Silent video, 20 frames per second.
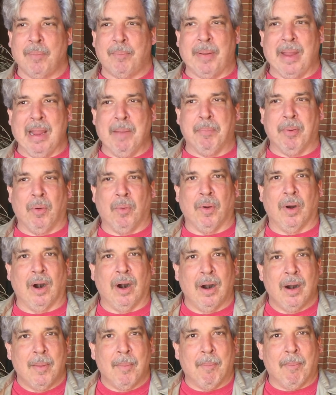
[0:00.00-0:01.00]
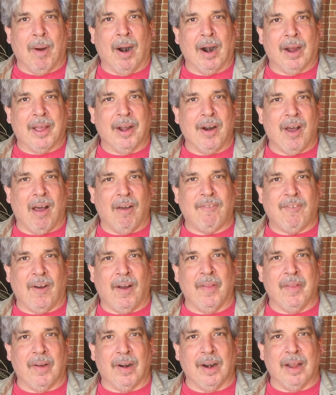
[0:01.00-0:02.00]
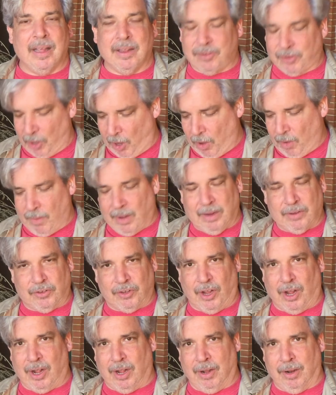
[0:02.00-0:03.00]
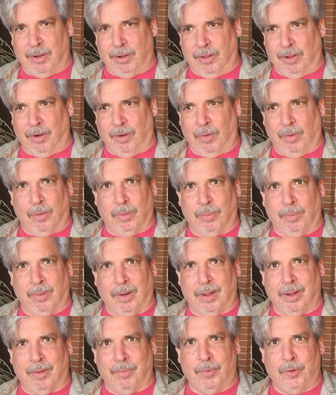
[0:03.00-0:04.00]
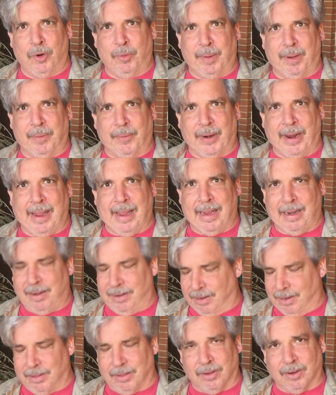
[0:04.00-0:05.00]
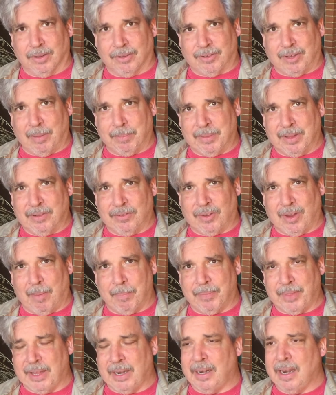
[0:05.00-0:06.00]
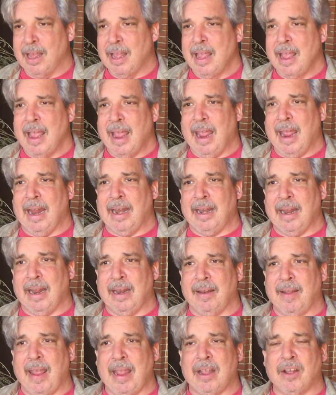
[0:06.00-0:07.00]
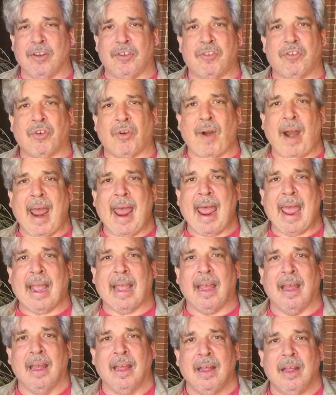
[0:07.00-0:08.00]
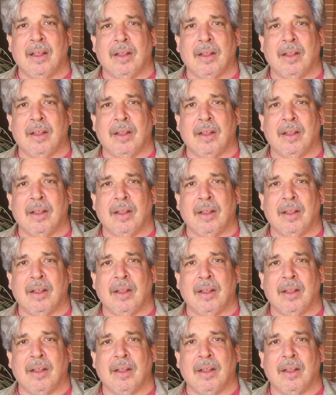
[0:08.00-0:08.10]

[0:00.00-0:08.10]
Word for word: people were marking off on their list, oh, I saw a little uh, ruby red and a little something something. And then they could track